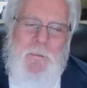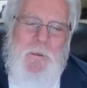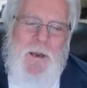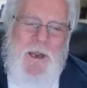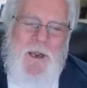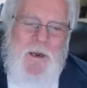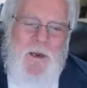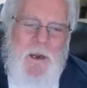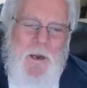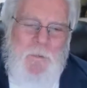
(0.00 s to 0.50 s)

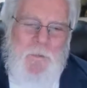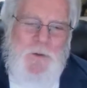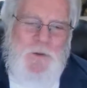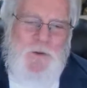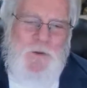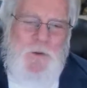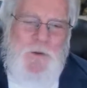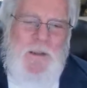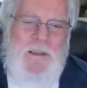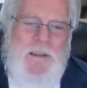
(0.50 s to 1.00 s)
my
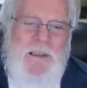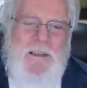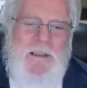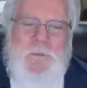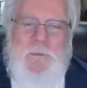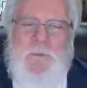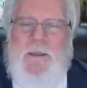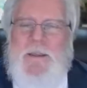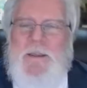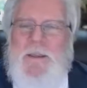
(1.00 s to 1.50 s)
opportunity
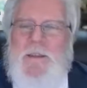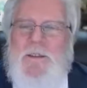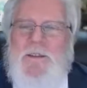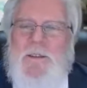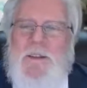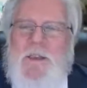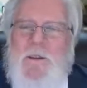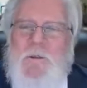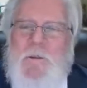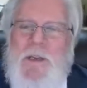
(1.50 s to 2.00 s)
is because
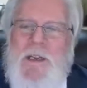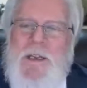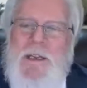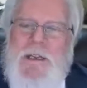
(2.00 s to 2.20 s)
of